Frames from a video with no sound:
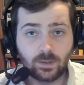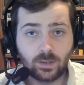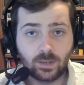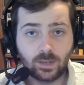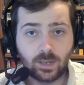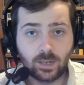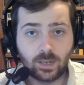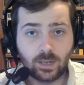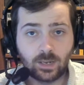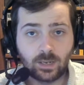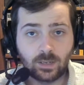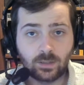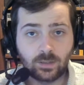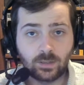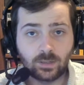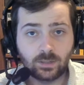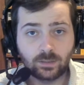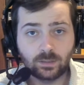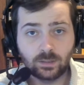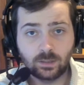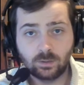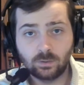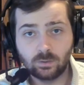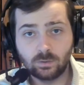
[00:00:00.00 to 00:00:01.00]
The
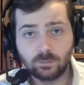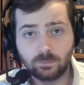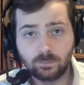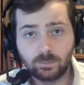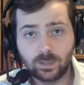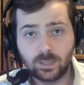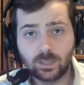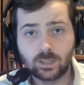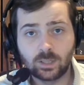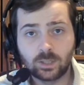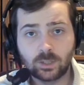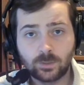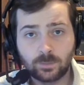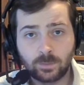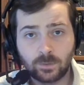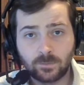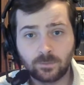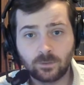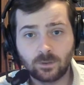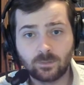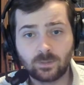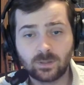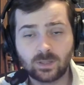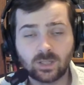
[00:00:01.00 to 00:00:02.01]
single biggest
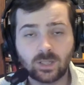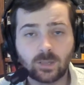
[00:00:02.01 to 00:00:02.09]
performance